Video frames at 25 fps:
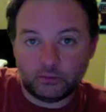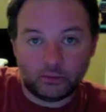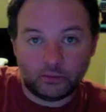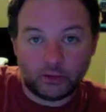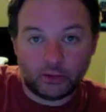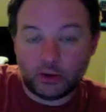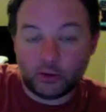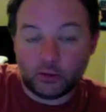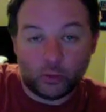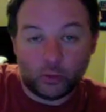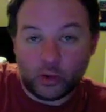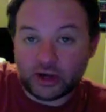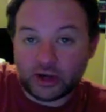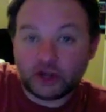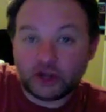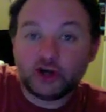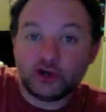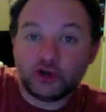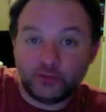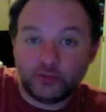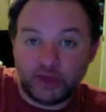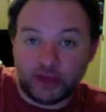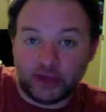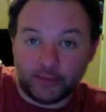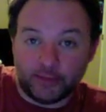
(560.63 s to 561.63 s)
what could
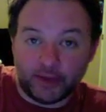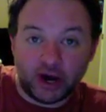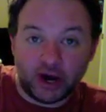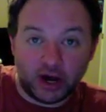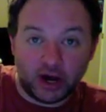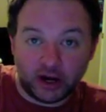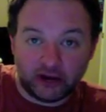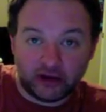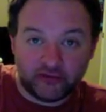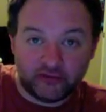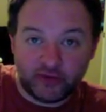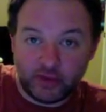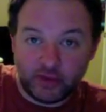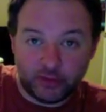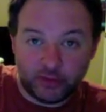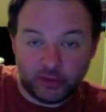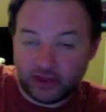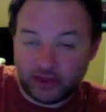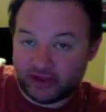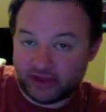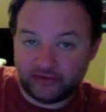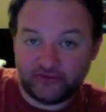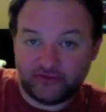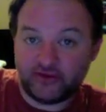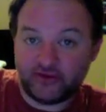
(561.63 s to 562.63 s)
be a bug of people
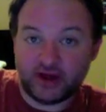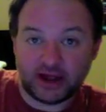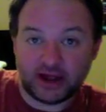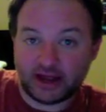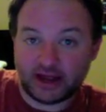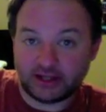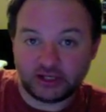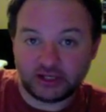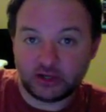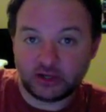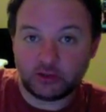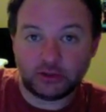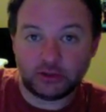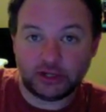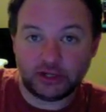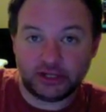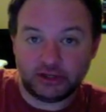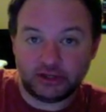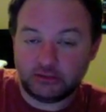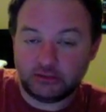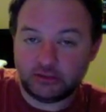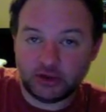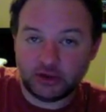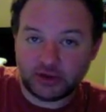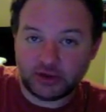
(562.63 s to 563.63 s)
like, "Fuck, I totally
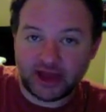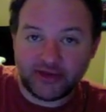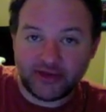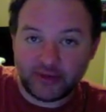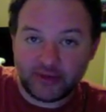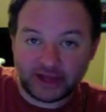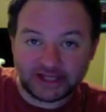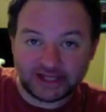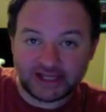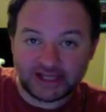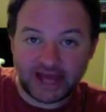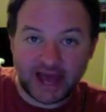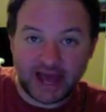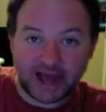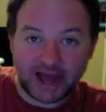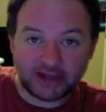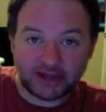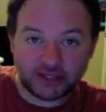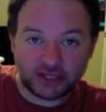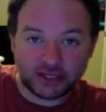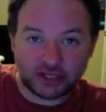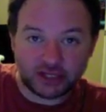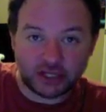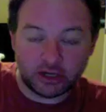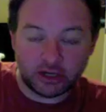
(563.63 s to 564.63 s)
don't have my
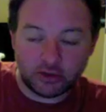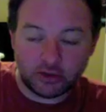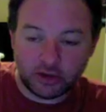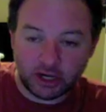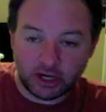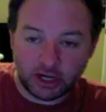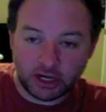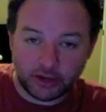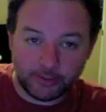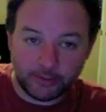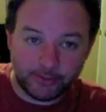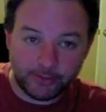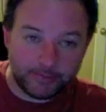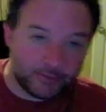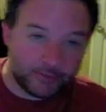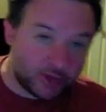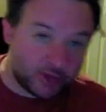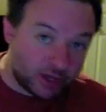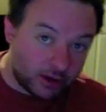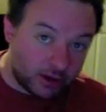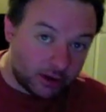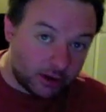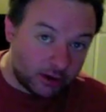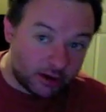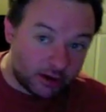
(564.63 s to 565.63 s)
stats."
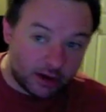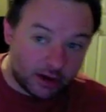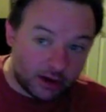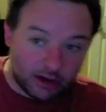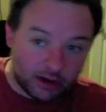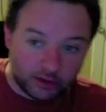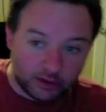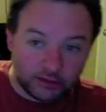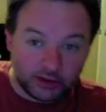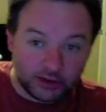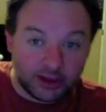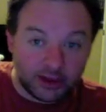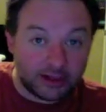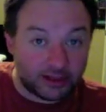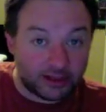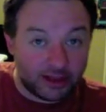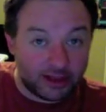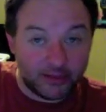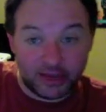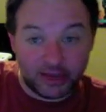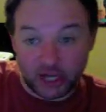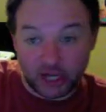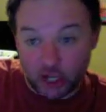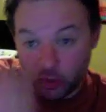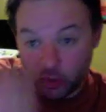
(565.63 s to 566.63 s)
Let
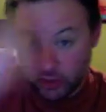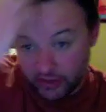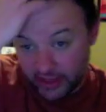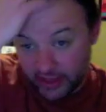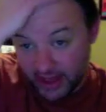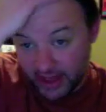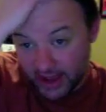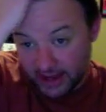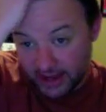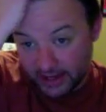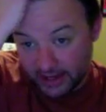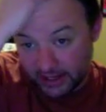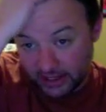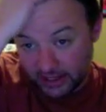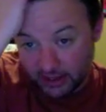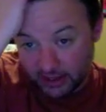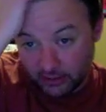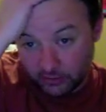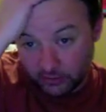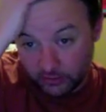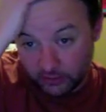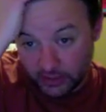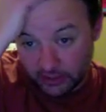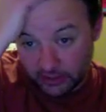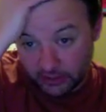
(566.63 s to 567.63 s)
me know on that, and
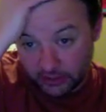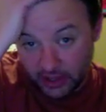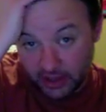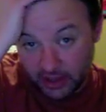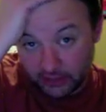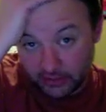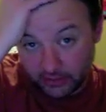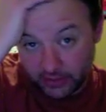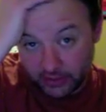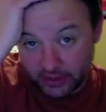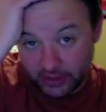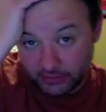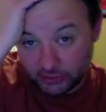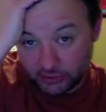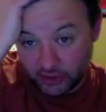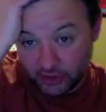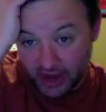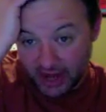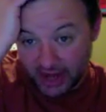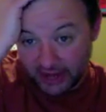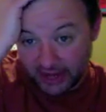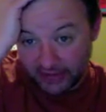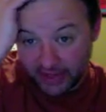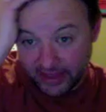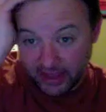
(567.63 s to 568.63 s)
I'll keep
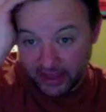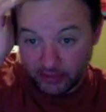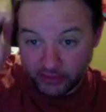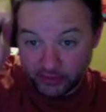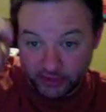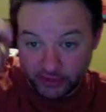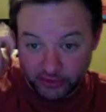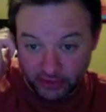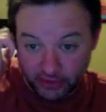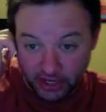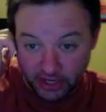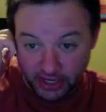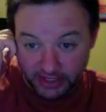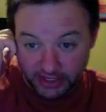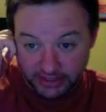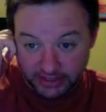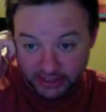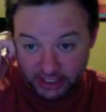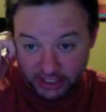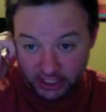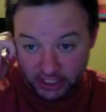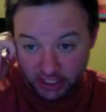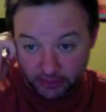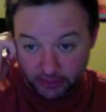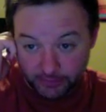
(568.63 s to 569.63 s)
tracking that with you
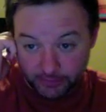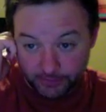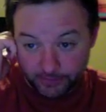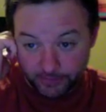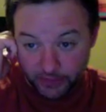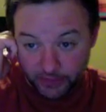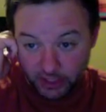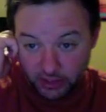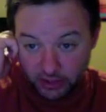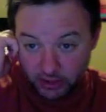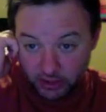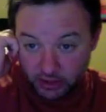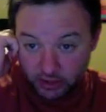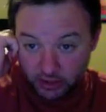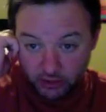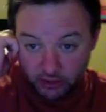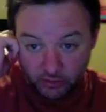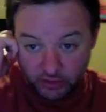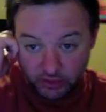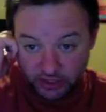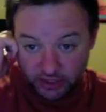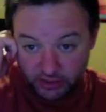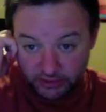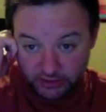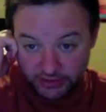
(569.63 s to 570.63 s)
guys.
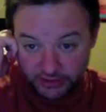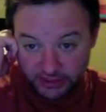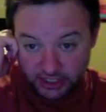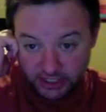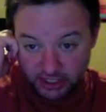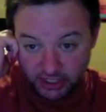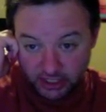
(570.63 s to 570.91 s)
What else?